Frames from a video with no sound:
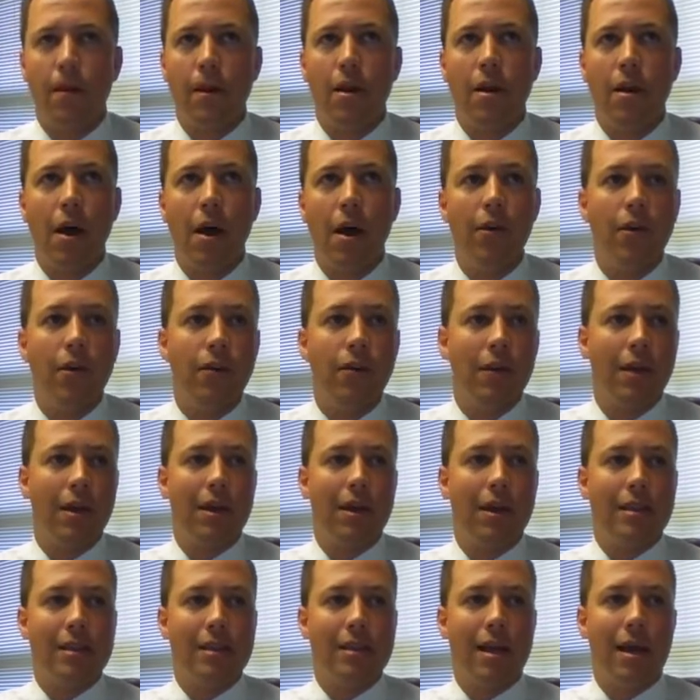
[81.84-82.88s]
Another
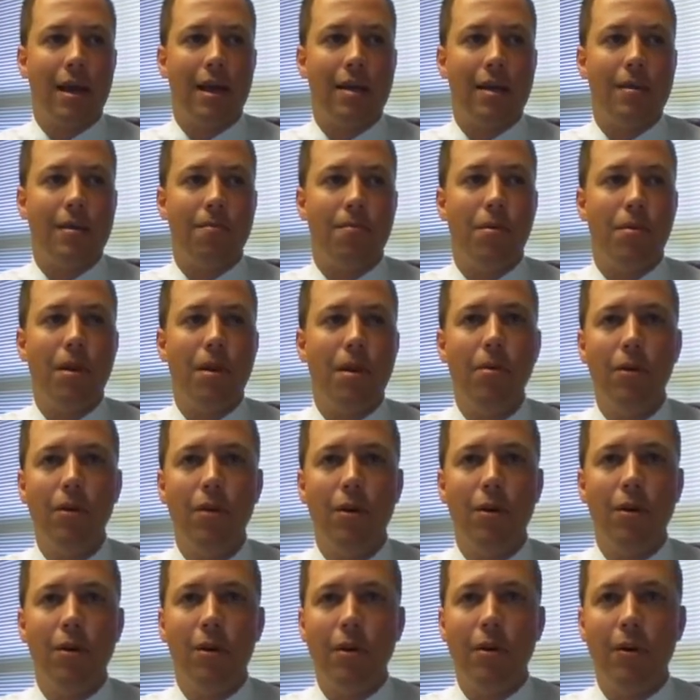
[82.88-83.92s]
thing is that people
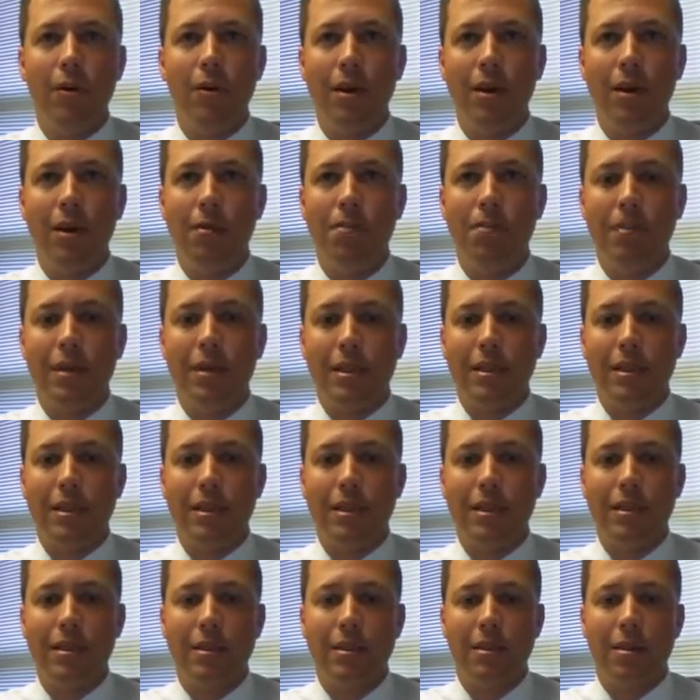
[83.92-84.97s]
are doing
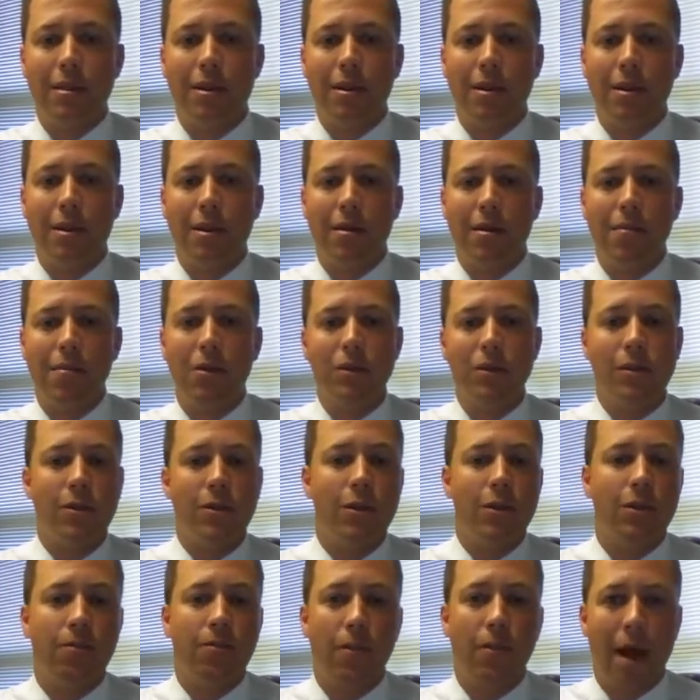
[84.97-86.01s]
business on a
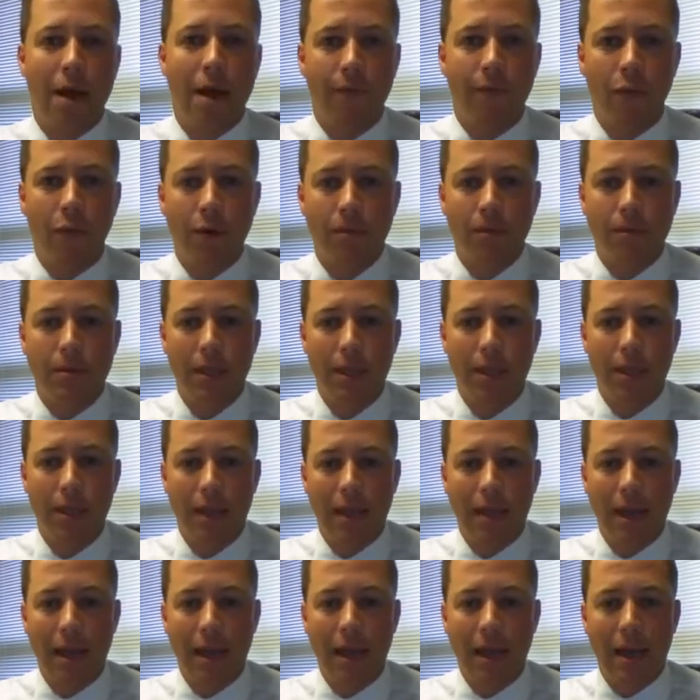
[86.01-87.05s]
multitude of platforms,
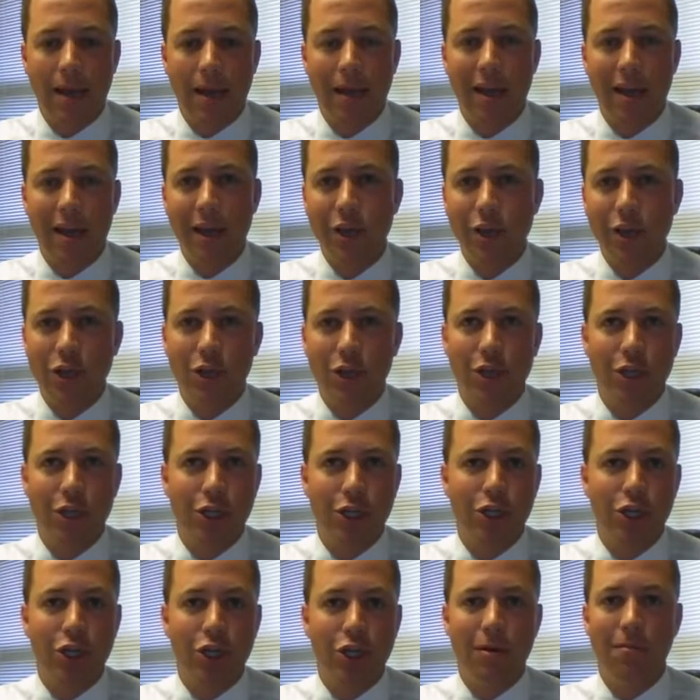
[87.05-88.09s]
and insurance
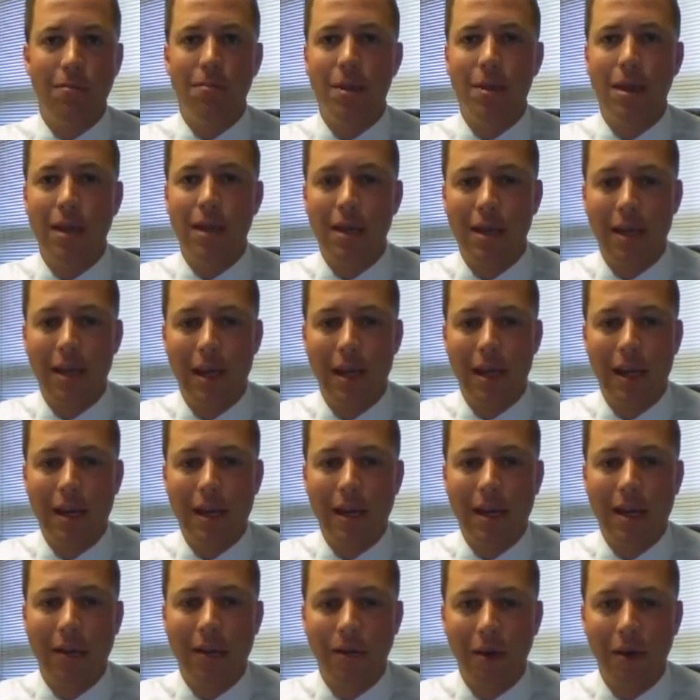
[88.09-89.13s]
shouldn't be
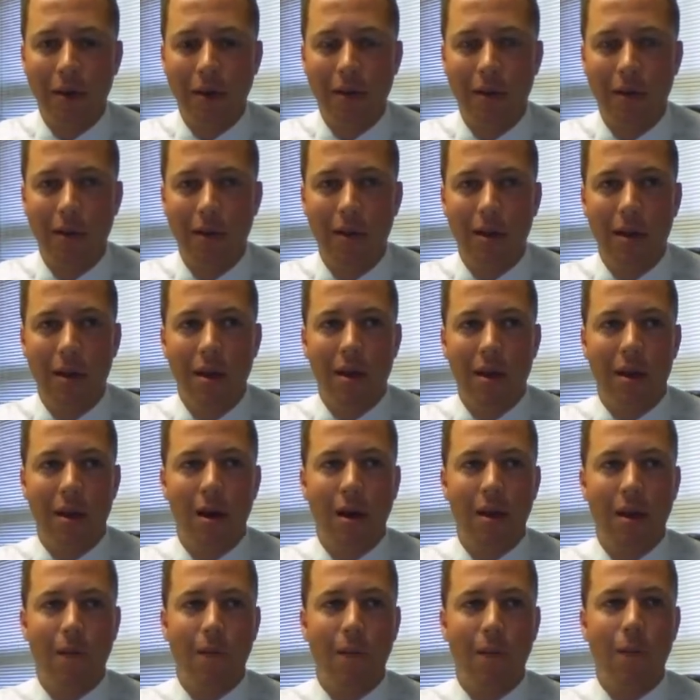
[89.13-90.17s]
any different.
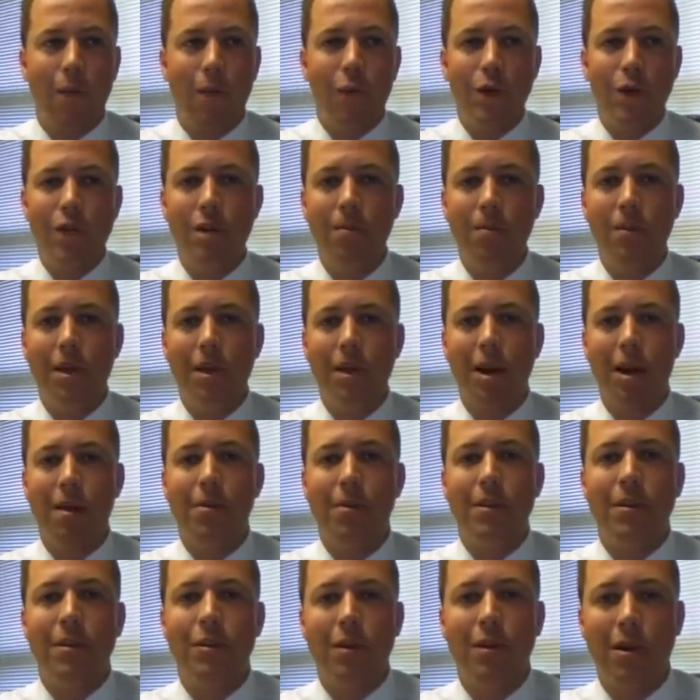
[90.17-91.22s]
We should be
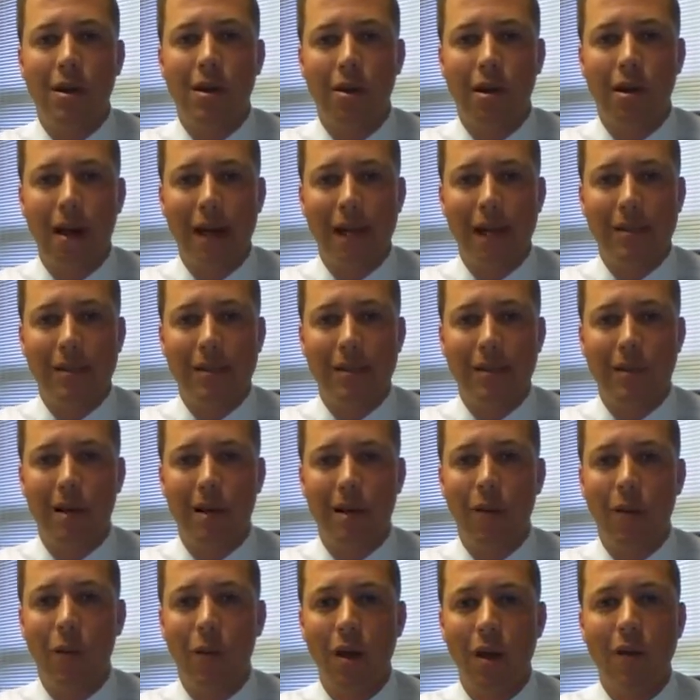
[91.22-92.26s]
coming to our clients
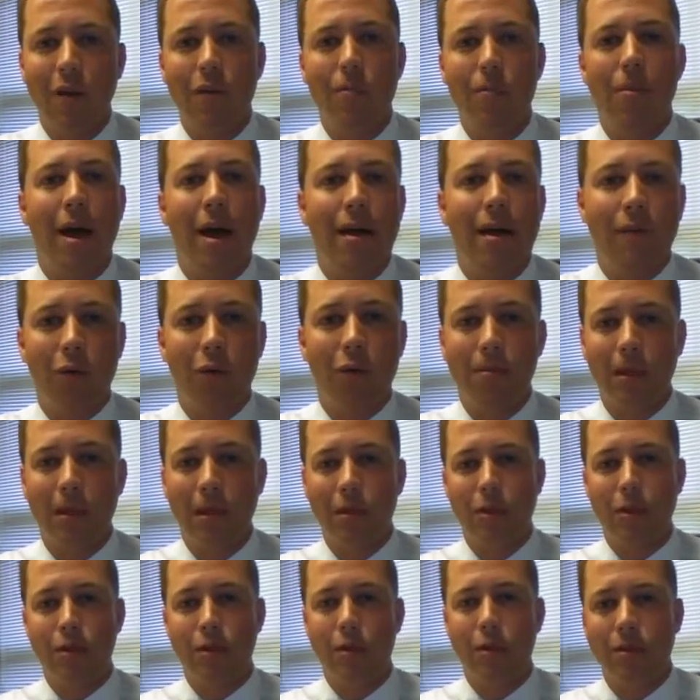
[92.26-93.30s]
on whatever platform
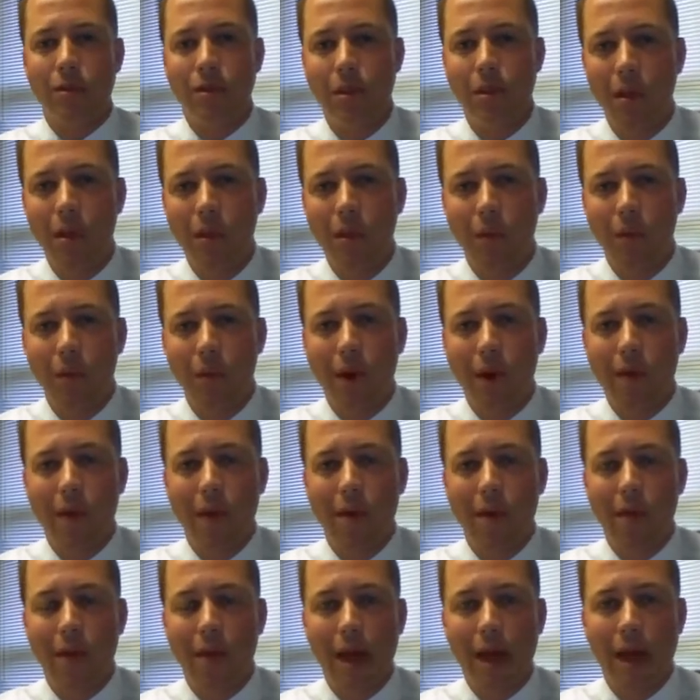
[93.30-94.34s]
they choose,
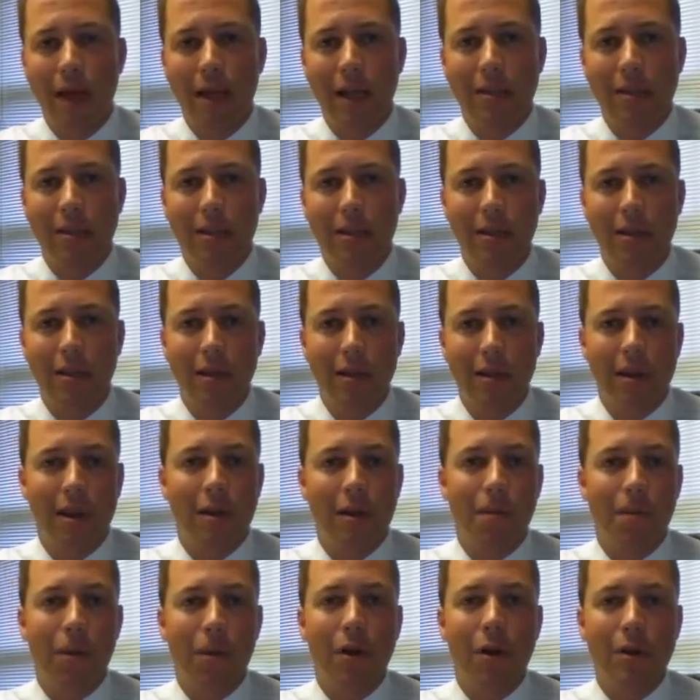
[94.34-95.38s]
whether that's
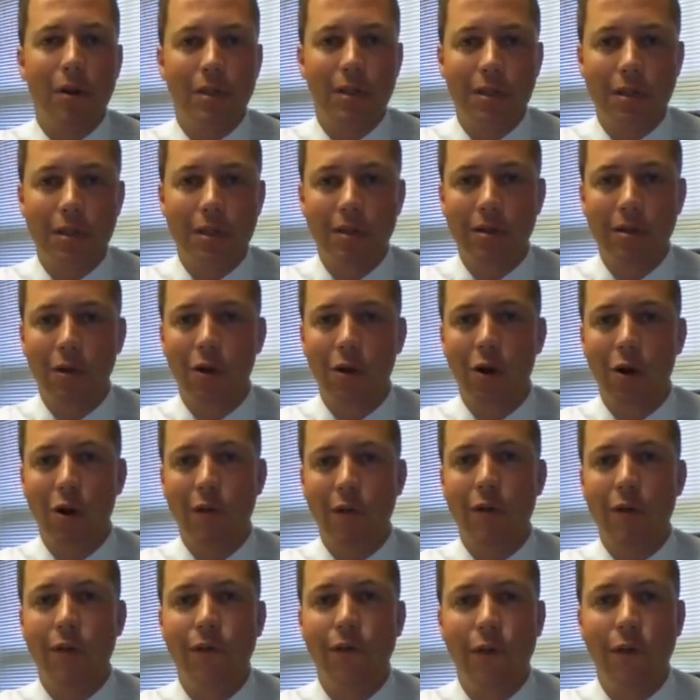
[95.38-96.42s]
in person,
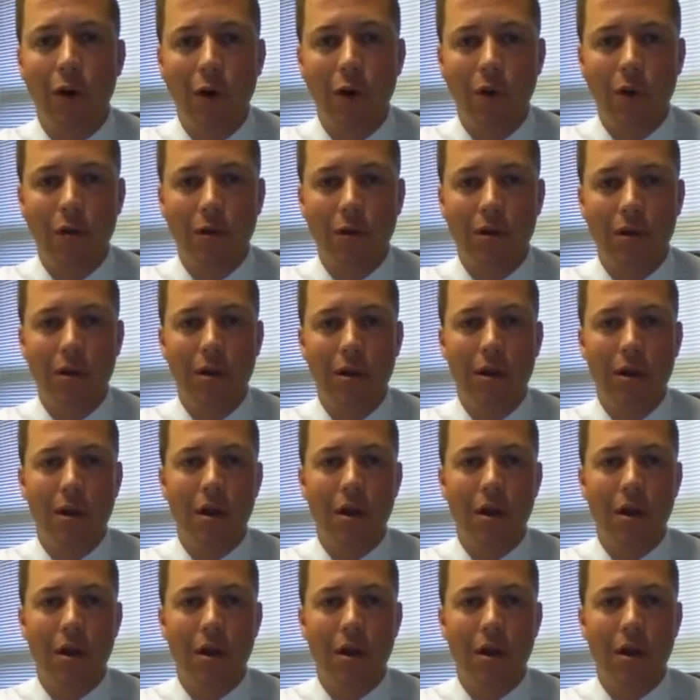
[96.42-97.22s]
over the phone,